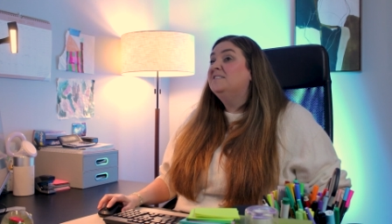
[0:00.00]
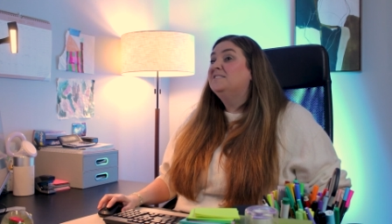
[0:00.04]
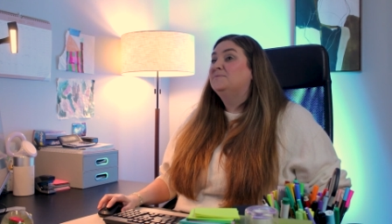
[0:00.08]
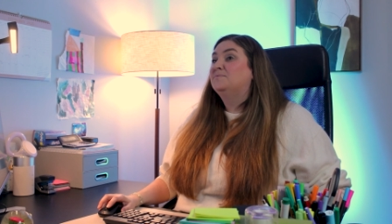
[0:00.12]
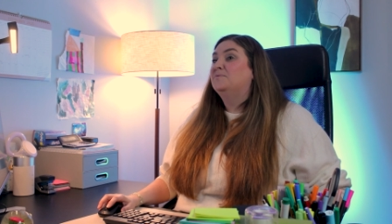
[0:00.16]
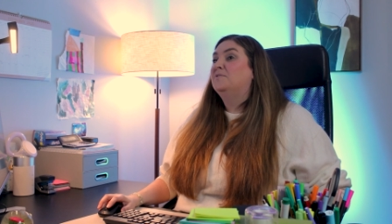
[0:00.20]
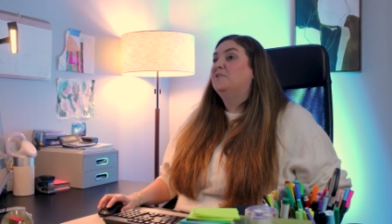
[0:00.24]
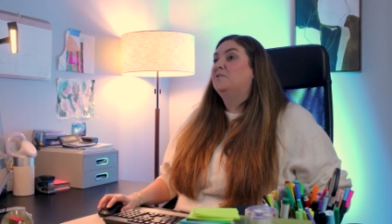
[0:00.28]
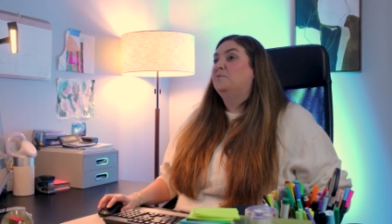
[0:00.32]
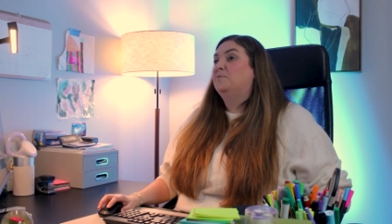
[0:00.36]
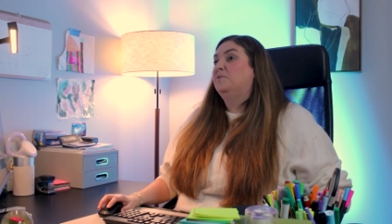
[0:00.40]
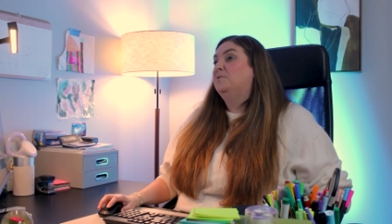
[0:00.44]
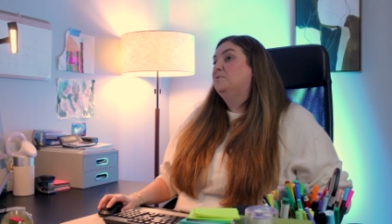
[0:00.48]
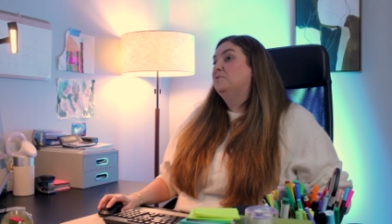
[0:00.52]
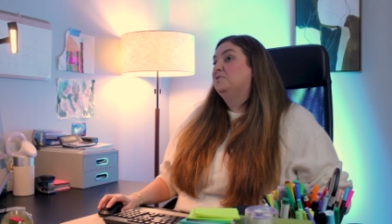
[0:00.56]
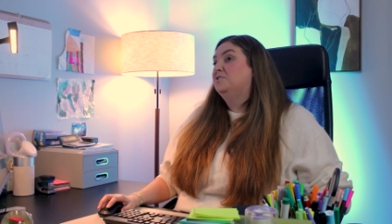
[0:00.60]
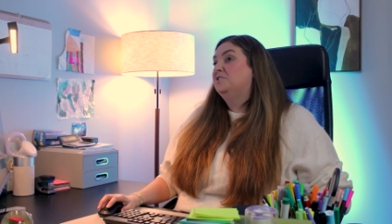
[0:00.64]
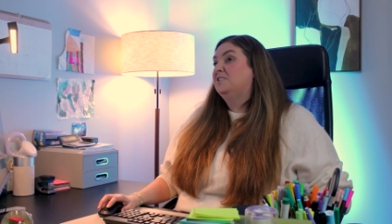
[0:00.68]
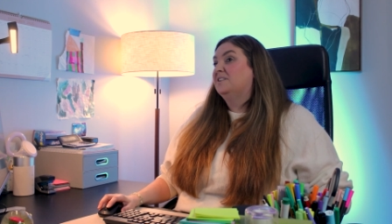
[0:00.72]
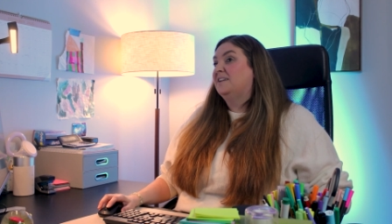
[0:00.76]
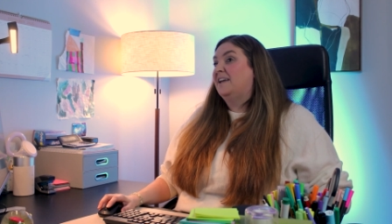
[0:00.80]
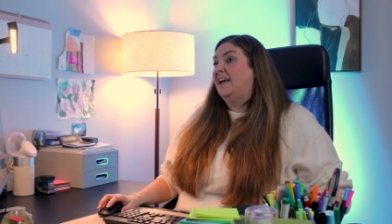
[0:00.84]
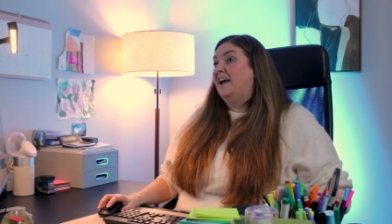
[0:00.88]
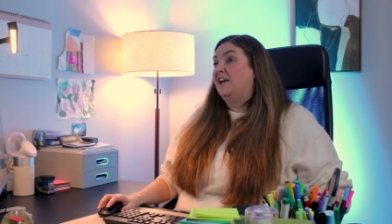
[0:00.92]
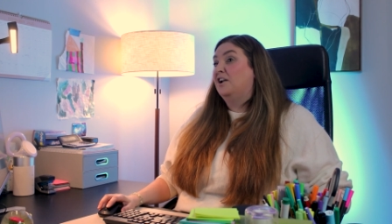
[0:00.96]
one, we will
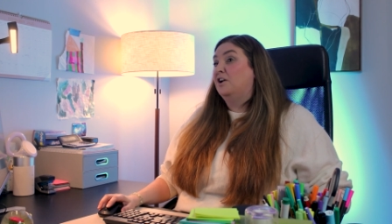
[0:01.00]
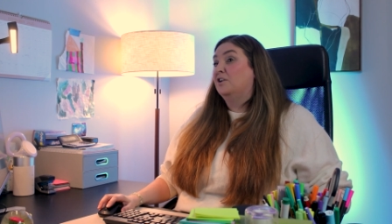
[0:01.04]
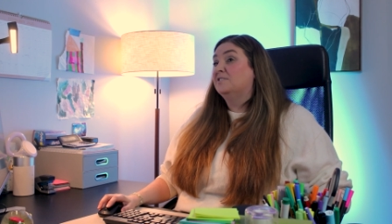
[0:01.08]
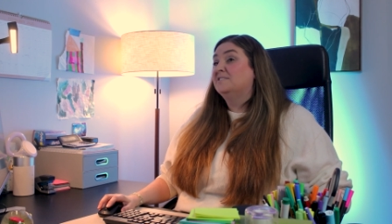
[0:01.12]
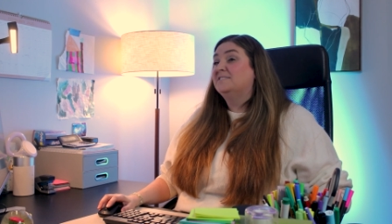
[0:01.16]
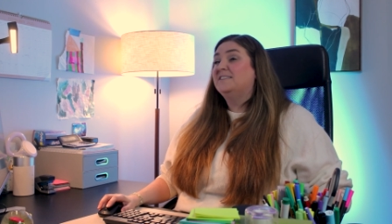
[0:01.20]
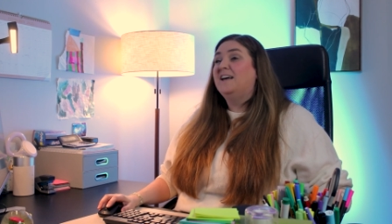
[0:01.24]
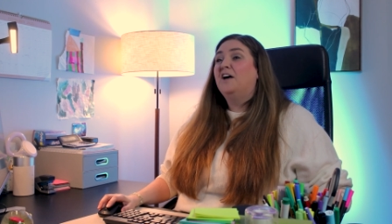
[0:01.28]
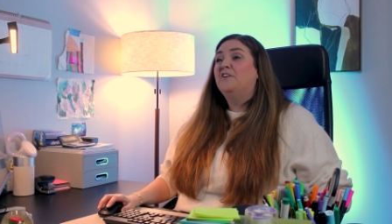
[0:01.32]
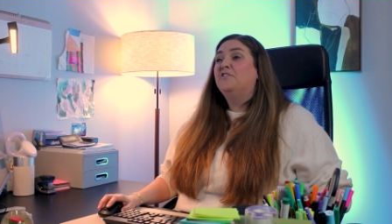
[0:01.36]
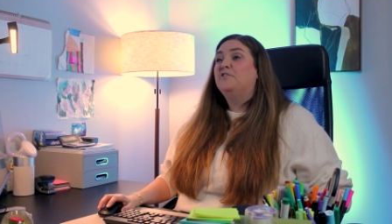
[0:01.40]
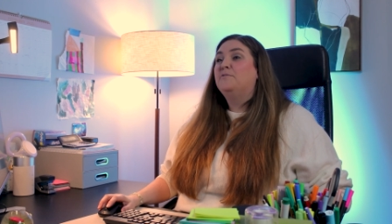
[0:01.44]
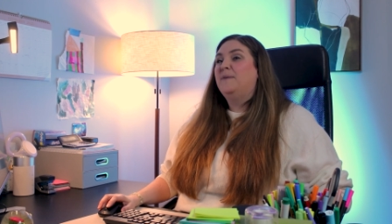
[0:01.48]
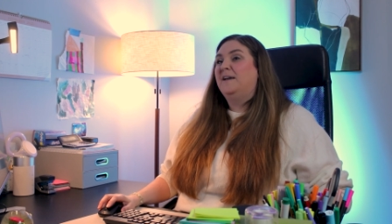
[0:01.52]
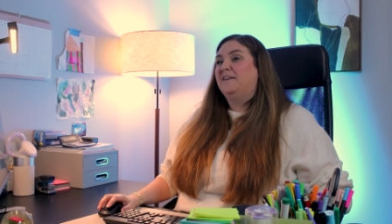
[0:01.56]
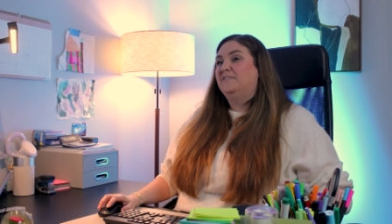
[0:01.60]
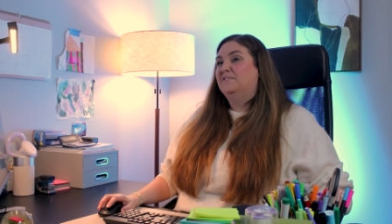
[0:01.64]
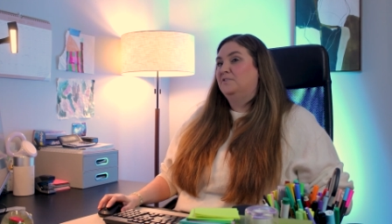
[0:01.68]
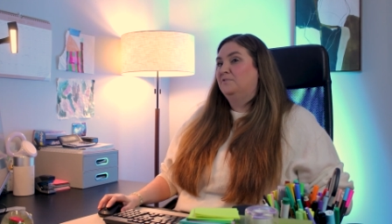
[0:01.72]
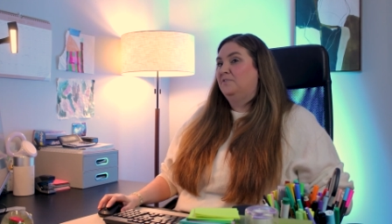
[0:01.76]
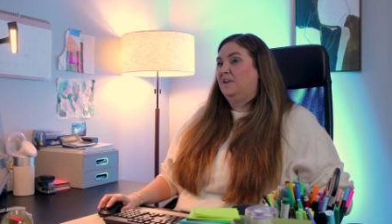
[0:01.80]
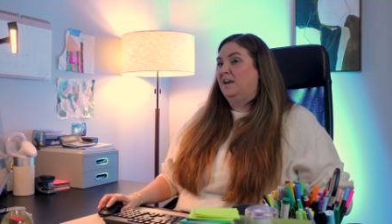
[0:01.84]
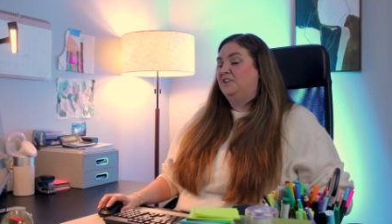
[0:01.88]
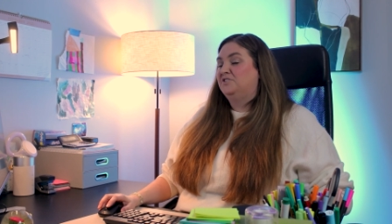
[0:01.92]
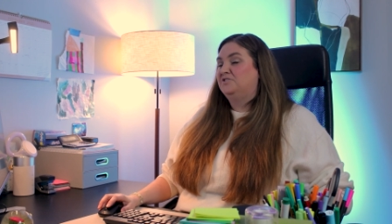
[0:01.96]
look at our South Main
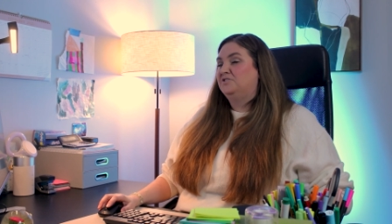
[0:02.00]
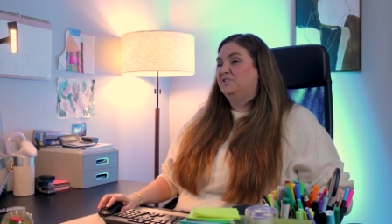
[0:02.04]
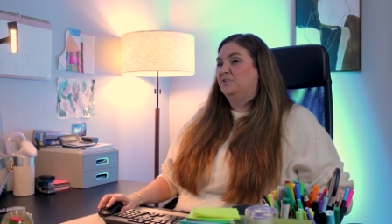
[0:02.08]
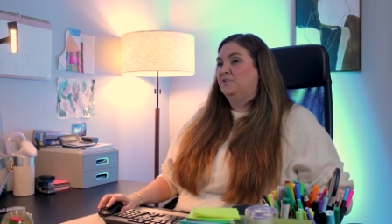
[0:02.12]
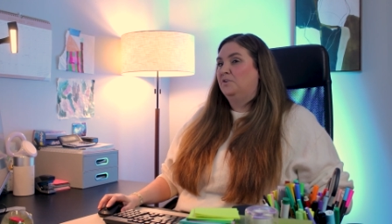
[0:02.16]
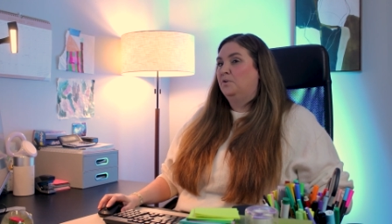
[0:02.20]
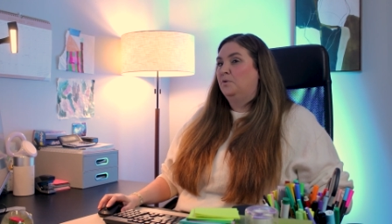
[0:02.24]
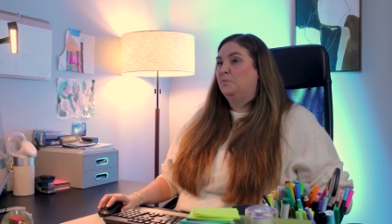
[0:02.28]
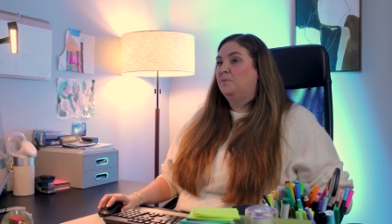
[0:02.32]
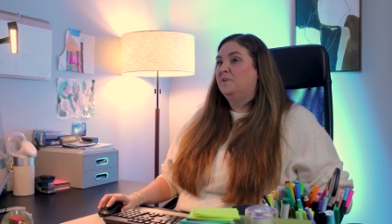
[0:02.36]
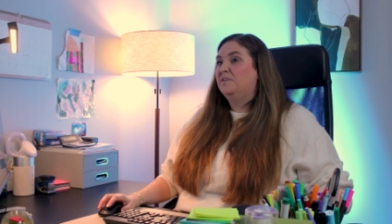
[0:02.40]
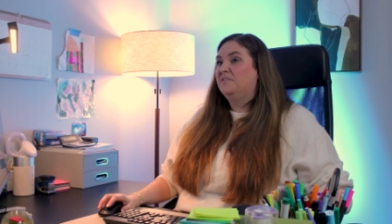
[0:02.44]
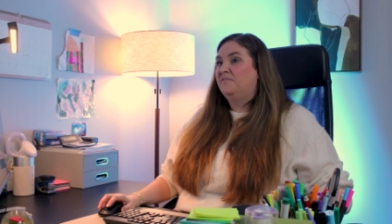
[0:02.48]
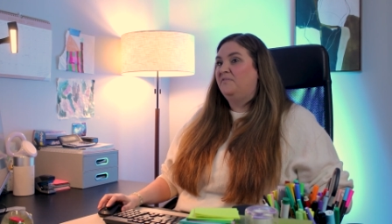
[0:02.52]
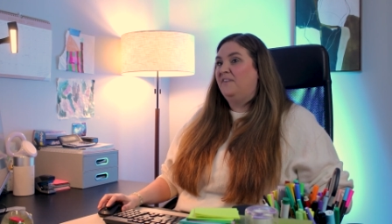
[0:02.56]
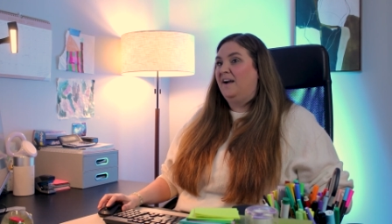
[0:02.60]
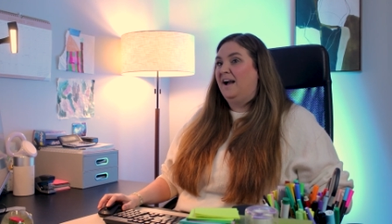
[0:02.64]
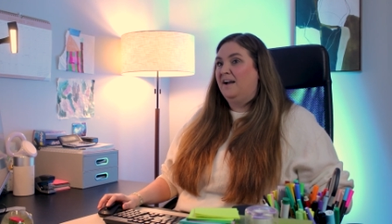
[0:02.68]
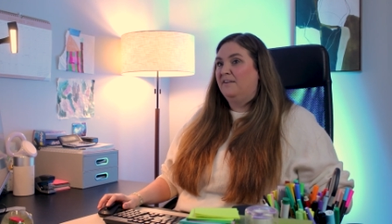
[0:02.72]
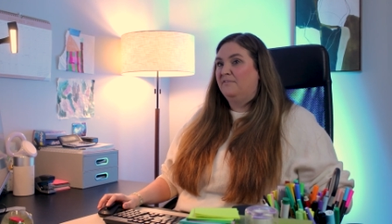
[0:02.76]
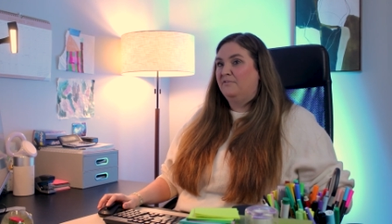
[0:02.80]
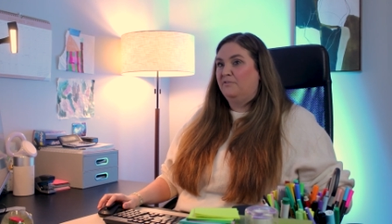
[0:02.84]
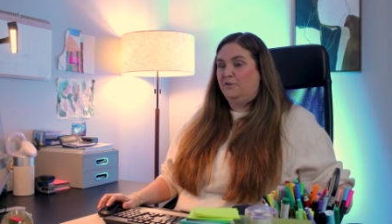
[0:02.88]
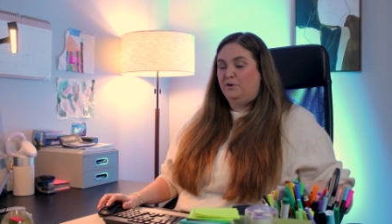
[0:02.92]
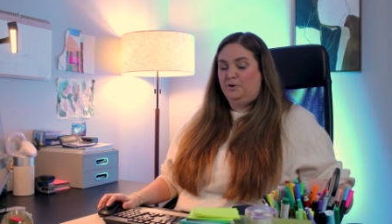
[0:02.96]
location with
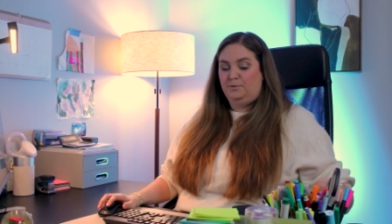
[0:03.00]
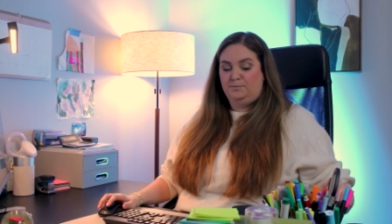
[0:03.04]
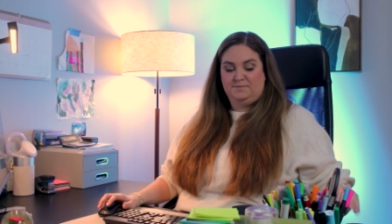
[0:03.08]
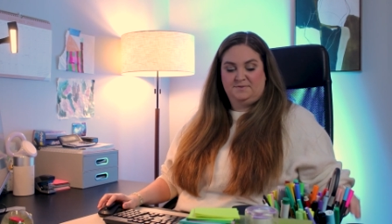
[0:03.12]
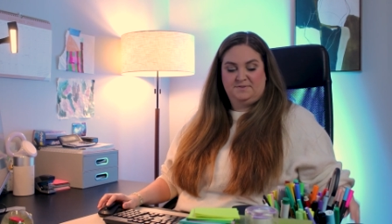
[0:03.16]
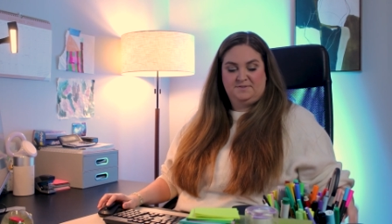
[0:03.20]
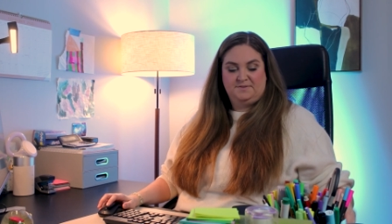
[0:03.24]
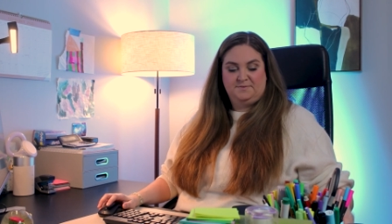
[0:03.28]
5 rooms.